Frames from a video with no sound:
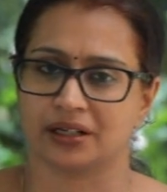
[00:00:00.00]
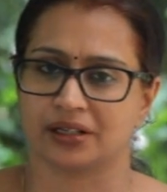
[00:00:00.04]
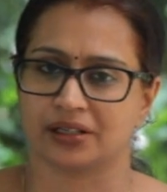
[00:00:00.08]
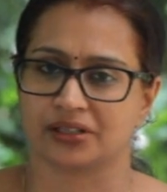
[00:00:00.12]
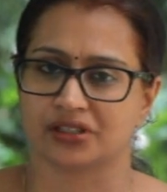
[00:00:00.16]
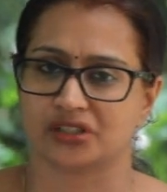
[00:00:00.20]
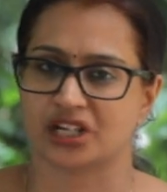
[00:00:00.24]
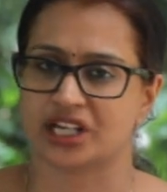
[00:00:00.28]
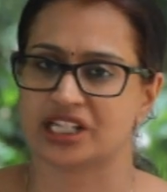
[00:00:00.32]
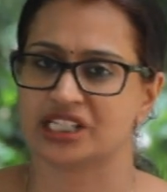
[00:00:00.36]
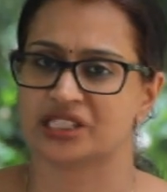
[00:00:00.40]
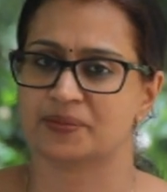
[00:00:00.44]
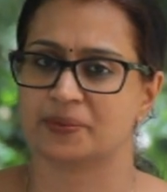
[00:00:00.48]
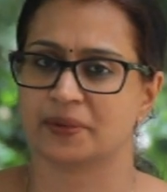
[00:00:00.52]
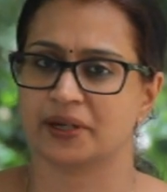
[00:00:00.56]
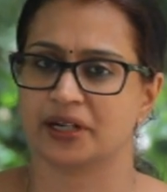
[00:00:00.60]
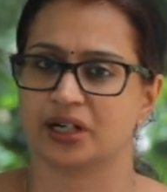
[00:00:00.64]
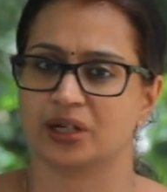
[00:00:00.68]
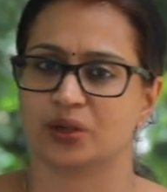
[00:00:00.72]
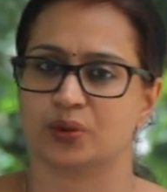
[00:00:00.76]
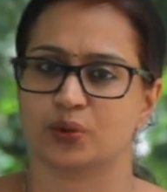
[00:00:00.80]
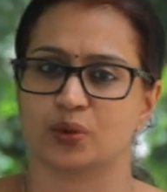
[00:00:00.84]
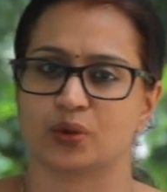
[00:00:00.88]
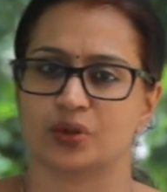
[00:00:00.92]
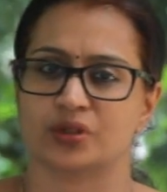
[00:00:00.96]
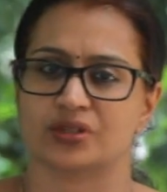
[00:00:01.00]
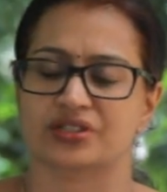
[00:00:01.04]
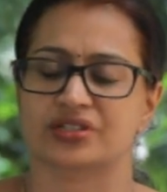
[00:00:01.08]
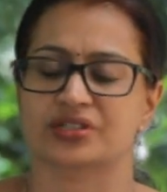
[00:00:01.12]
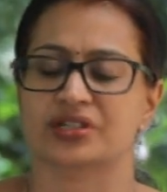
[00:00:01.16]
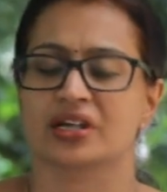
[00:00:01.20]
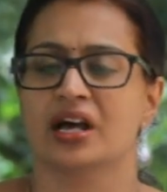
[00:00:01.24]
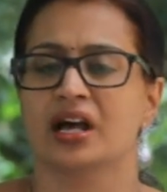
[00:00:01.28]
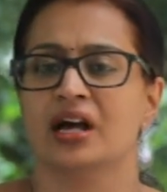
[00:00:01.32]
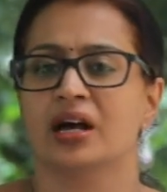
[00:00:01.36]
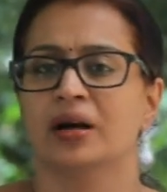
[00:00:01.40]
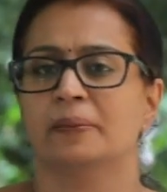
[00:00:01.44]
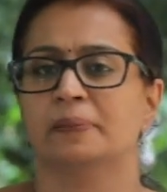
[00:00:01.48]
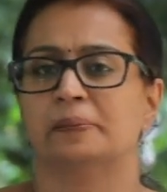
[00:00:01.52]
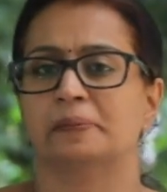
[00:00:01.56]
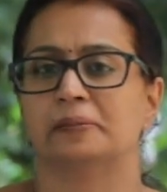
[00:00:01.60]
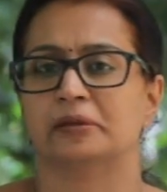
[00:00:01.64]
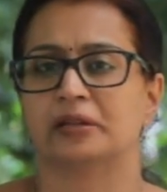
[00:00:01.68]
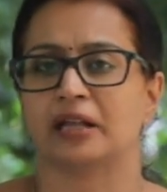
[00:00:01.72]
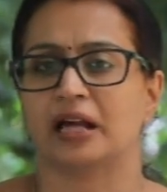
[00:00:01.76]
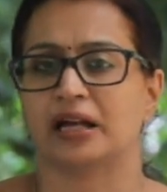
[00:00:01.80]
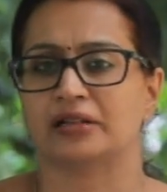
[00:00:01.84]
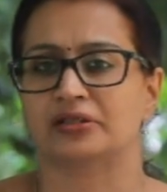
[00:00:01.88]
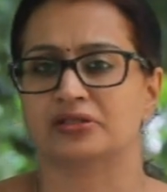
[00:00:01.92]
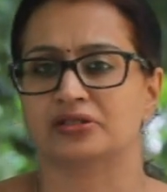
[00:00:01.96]
Shakespeare was
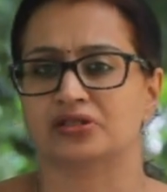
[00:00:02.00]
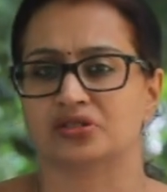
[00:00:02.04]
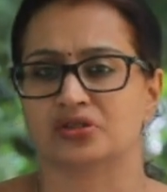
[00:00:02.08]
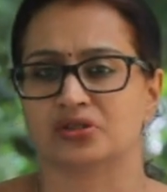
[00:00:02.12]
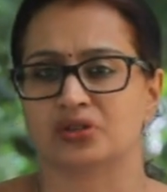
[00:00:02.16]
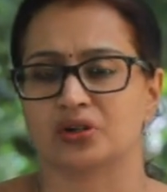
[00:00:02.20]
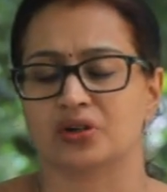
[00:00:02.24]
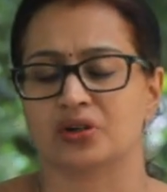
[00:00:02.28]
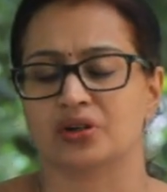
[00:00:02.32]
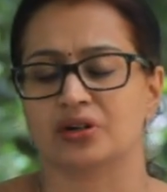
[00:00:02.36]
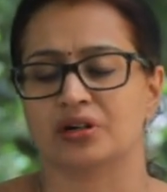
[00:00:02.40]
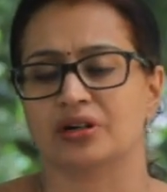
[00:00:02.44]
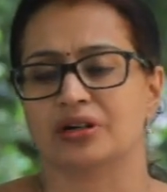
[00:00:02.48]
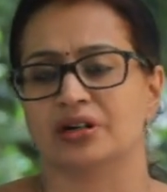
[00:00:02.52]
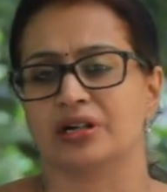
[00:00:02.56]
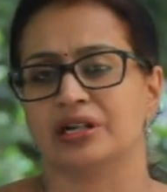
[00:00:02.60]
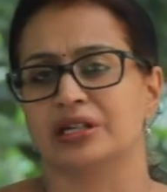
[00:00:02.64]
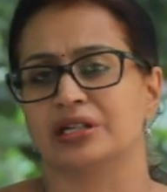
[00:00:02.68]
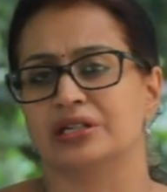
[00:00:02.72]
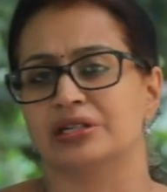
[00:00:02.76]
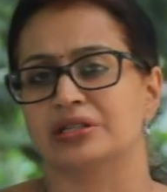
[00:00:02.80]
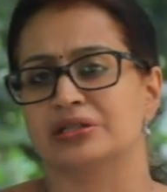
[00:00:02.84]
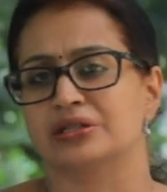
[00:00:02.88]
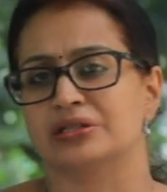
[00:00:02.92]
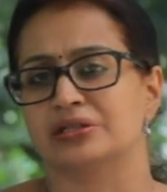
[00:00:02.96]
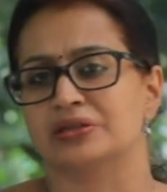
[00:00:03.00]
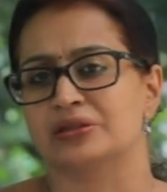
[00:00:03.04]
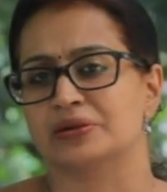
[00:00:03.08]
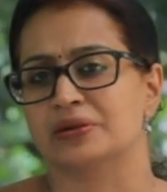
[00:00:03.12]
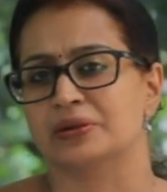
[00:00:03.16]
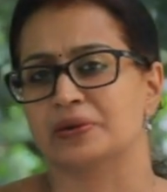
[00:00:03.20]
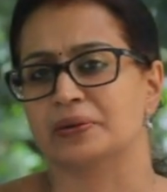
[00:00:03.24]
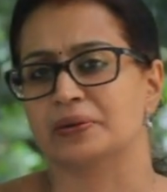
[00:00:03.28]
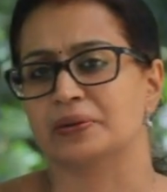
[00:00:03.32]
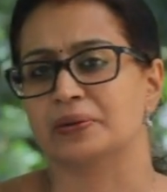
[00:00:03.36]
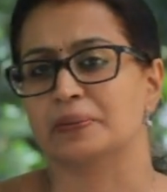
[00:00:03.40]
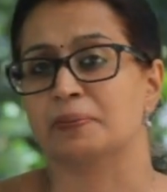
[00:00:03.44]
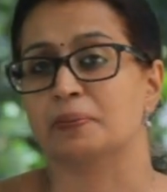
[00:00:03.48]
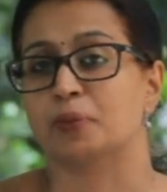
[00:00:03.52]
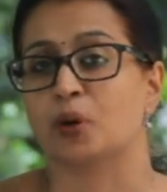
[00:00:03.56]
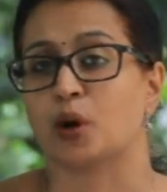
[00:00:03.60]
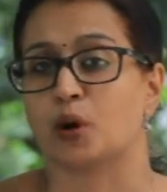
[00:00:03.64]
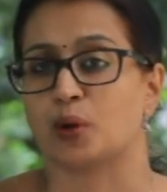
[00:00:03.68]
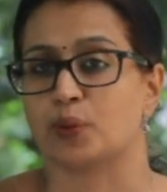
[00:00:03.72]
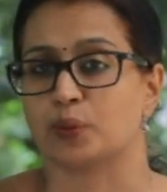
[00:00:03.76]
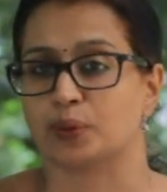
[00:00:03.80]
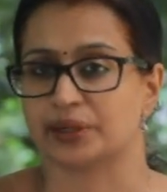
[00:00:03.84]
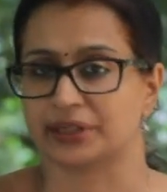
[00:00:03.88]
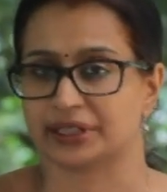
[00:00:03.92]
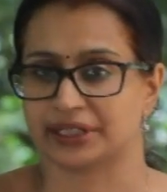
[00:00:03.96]
plunged into
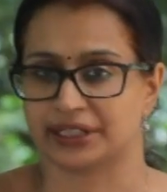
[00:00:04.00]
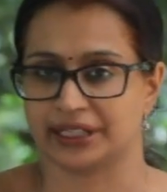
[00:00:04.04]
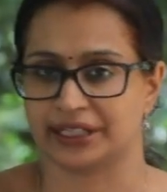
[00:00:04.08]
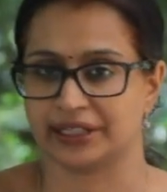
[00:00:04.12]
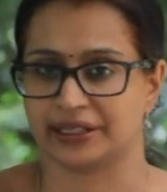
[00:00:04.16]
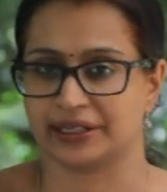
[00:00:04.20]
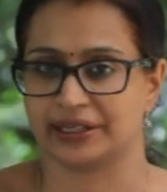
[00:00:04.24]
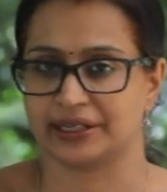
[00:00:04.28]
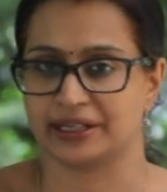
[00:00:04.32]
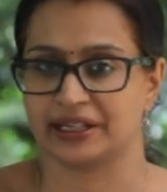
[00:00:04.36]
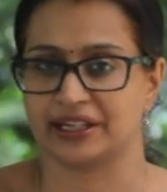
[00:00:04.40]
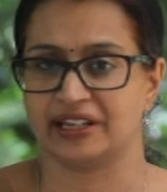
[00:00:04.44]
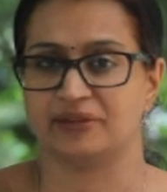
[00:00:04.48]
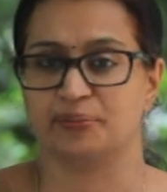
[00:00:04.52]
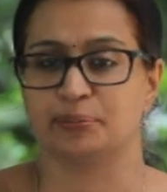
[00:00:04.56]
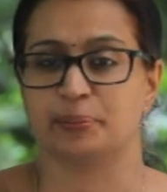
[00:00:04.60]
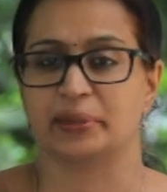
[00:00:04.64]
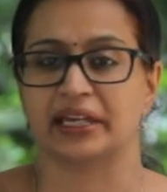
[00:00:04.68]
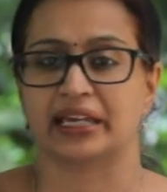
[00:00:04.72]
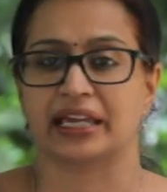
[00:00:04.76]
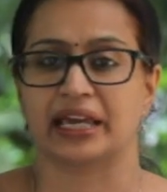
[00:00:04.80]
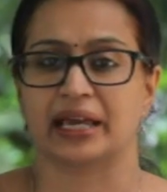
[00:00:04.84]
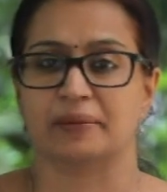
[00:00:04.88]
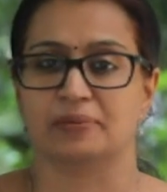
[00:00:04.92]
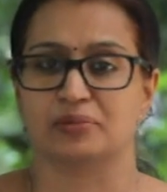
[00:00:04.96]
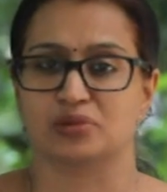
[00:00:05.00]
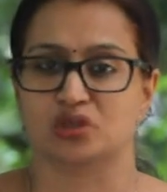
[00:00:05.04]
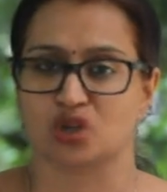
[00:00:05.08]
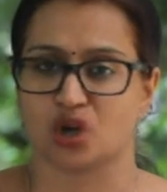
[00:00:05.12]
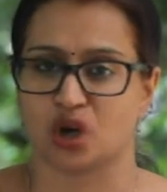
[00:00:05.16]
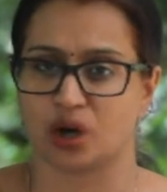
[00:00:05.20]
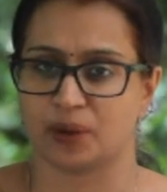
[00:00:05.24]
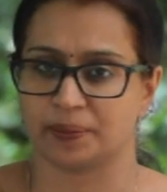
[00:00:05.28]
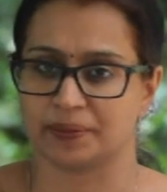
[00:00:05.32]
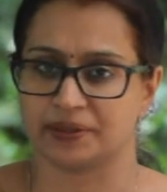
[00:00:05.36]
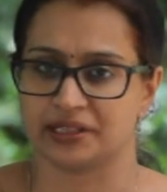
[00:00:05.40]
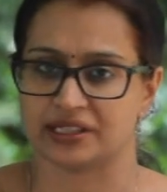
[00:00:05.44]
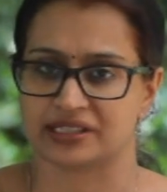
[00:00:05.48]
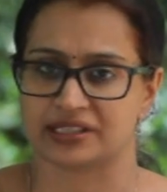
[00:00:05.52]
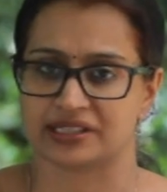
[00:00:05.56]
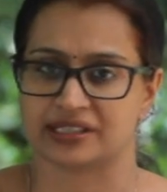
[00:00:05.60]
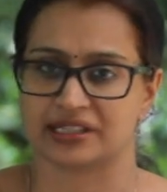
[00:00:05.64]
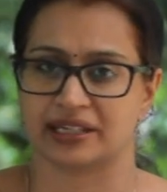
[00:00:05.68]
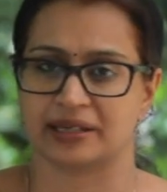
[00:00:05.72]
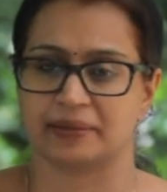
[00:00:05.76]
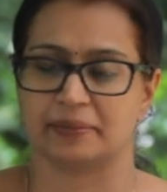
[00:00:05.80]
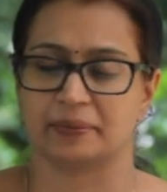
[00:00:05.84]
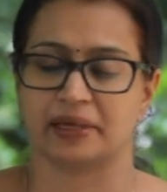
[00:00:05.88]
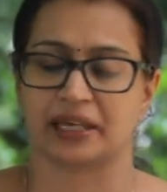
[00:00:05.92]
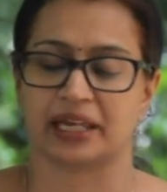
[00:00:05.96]
poverty. He became jobless,
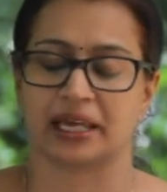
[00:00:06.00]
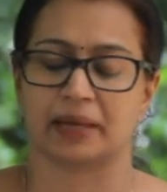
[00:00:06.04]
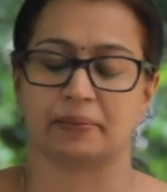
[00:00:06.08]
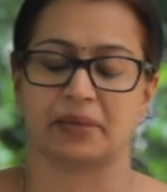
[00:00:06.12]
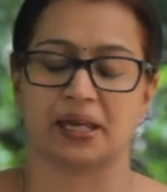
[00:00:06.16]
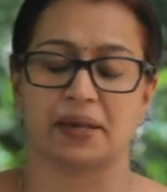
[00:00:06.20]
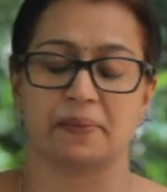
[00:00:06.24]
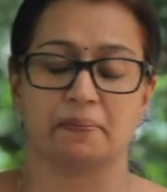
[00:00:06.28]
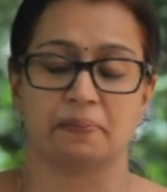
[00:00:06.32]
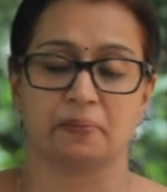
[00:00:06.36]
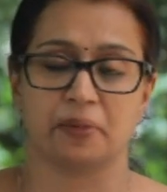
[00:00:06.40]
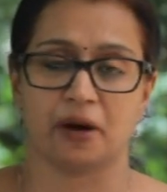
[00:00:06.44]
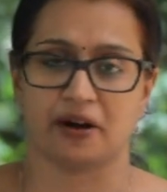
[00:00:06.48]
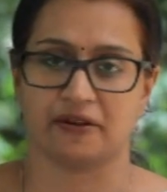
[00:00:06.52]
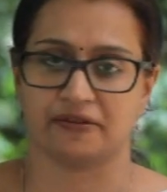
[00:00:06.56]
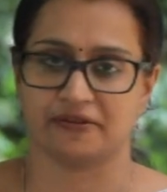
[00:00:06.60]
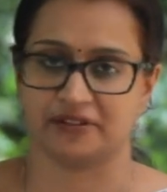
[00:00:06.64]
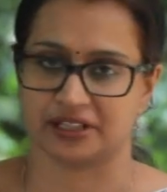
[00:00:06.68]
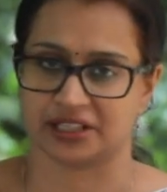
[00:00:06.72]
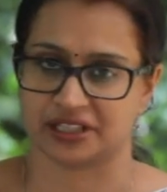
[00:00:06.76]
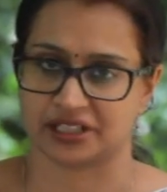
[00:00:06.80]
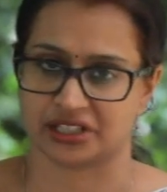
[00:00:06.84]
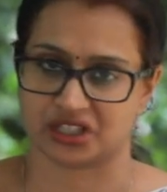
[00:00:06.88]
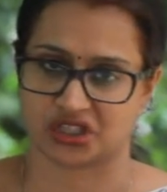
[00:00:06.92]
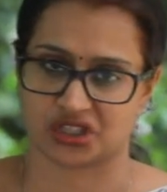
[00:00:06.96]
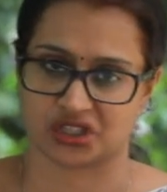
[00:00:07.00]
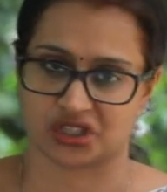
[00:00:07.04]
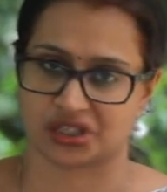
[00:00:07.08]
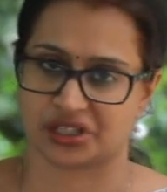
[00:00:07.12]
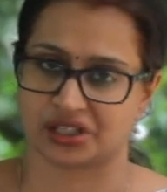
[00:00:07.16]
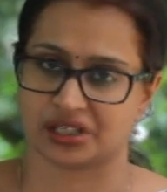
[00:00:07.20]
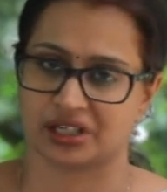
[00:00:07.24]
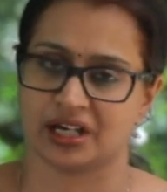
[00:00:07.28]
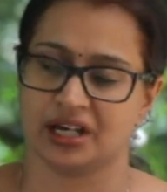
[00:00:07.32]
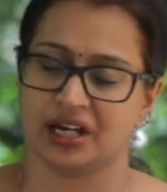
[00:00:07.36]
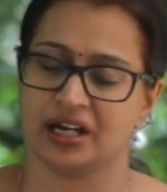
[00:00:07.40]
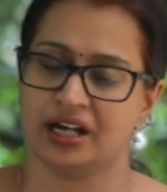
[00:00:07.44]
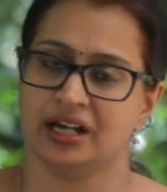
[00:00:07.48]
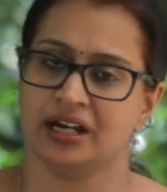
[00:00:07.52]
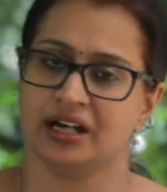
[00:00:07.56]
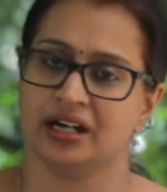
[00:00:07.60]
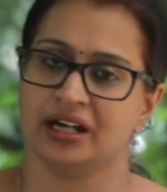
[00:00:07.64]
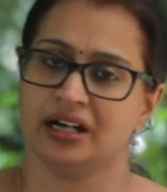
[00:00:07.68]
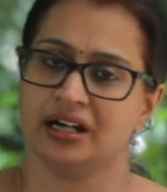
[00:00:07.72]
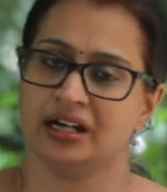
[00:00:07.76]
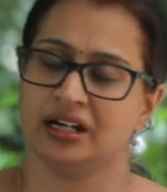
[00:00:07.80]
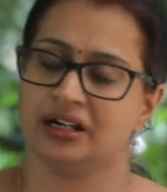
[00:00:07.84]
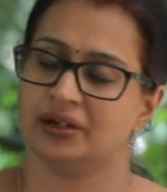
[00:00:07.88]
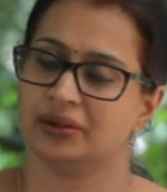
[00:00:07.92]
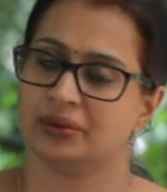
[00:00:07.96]
he became impoverished.
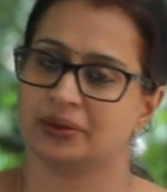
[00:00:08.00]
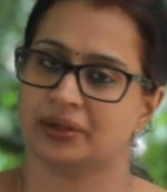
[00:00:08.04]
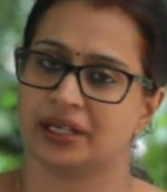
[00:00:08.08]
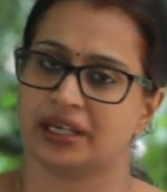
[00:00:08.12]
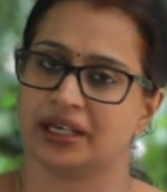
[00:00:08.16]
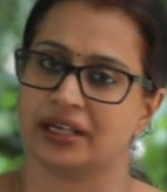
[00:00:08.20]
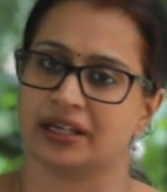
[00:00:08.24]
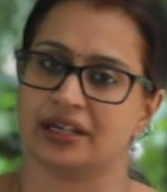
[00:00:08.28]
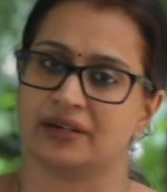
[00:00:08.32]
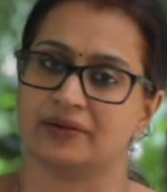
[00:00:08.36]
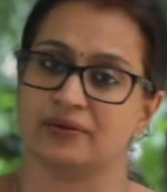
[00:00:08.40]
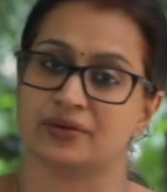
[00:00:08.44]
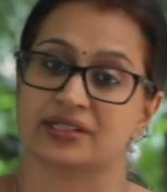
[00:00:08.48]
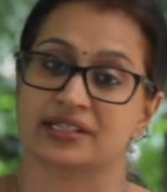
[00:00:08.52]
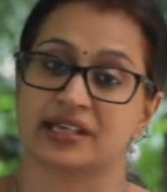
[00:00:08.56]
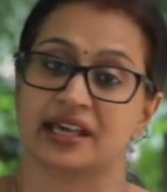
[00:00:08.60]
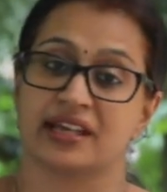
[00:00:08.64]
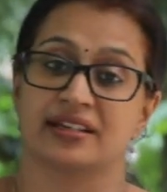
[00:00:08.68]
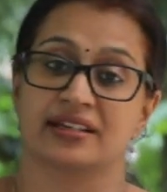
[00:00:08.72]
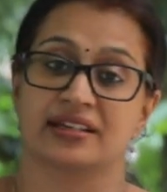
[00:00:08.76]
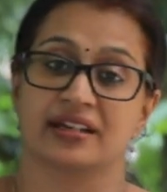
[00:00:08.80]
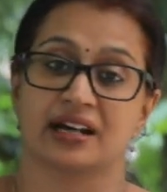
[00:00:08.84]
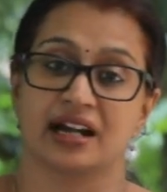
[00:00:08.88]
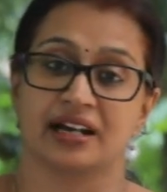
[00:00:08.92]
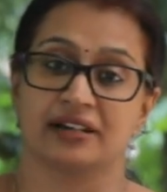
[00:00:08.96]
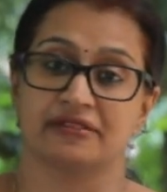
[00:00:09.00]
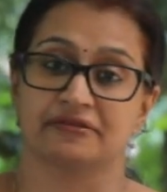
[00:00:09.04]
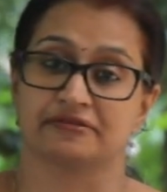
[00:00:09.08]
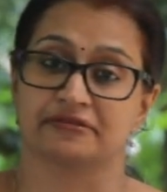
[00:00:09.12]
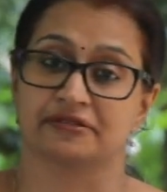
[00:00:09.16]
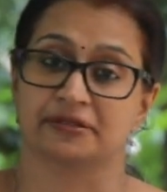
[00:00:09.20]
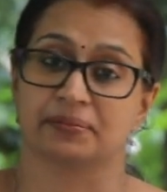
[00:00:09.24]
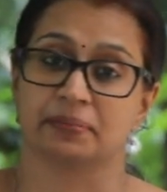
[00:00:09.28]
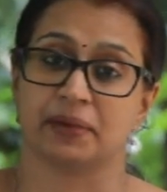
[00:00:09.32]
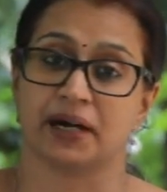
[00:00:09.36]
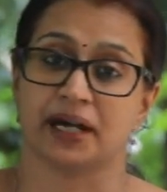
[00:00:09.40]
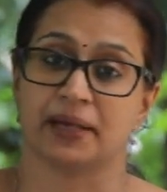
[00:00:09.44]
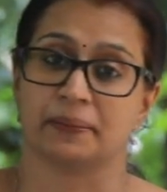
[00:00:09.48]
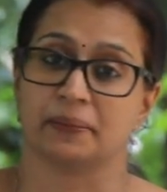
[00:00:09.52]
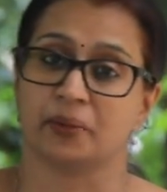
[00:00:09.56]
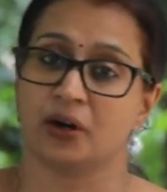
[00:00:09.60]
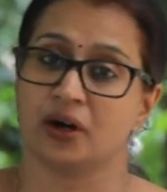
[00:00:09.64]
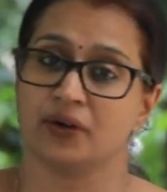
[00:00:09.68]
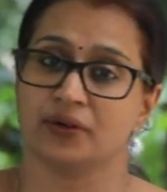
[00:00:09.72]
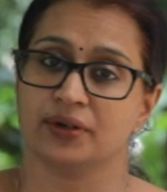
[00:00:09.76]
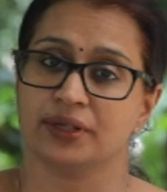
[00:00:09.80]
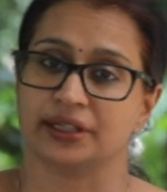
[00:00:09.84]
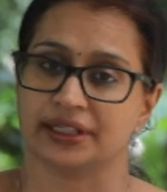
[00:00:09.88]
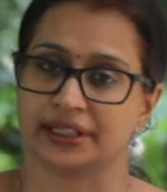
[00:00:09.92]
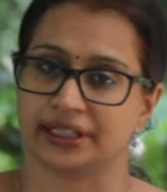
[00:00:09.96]
Okay, he was engulfed by
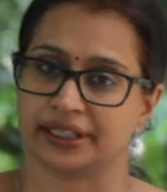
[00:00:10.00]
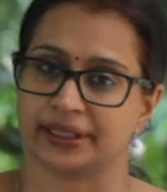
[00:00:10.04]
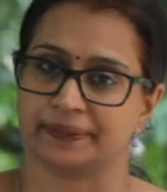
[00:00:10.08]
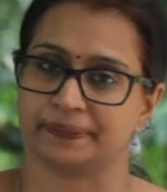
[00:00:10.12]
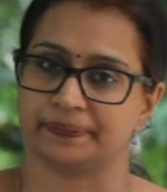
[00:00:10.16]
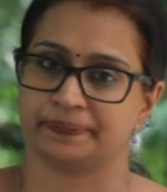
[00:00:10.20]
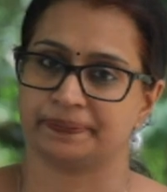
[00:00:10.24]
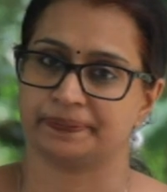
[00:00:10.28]
poverty.